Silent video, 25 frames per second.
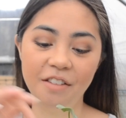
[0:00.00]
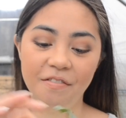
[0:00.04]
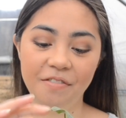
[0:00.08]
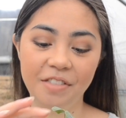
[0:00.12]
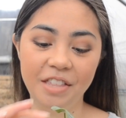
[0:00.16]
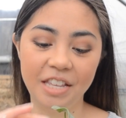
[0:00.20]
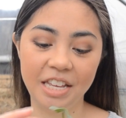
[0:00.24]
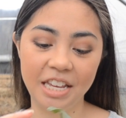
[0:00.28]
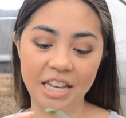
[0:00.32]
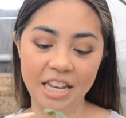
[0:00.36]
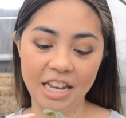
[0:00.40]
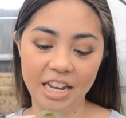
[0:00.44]
of
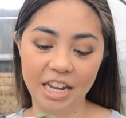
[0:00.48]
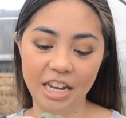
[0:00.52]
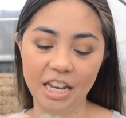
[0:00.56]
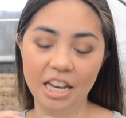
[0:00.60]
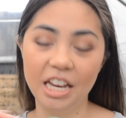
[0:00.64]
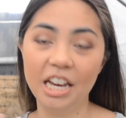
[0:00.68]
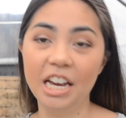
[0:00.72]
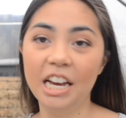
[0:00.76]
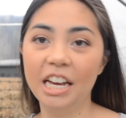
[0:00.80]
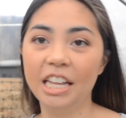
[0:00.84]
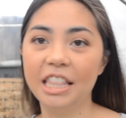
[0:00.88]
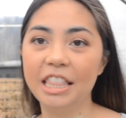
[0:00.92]
the
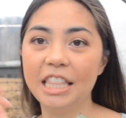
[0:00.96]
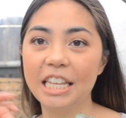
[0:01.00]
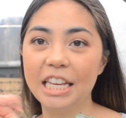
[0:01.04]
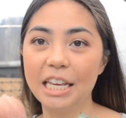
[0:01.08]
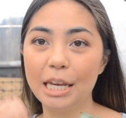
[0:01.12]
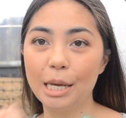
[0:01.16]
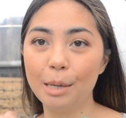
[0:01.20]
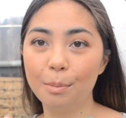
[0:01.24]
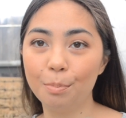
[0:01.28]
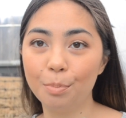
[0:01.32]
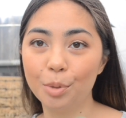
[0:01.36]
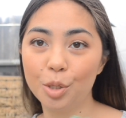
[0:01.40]

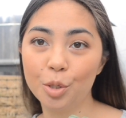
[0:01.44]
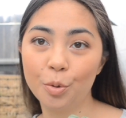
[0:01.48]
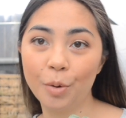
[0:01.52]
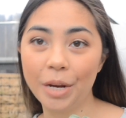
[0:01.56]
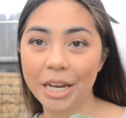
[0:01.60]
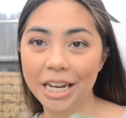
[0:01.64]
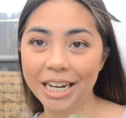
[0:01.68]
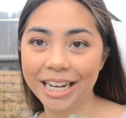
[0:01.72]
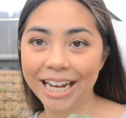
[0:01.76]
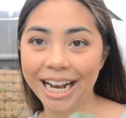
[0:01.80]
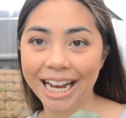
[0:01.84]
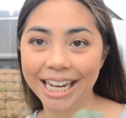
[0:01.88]

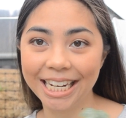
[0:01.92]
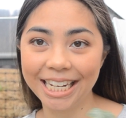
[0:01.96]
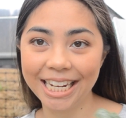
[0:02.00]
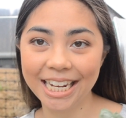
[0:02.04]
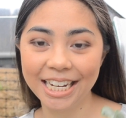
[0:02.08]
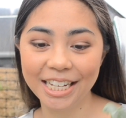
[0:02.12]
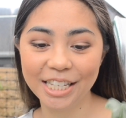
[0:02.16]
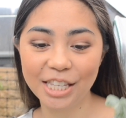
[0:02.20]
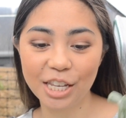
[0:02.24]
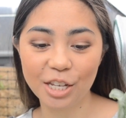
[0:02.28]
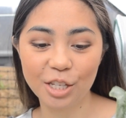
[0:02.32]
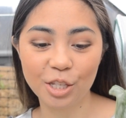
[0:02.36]
in-between
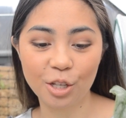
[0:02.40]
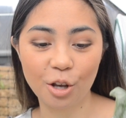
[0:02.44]
cuttings.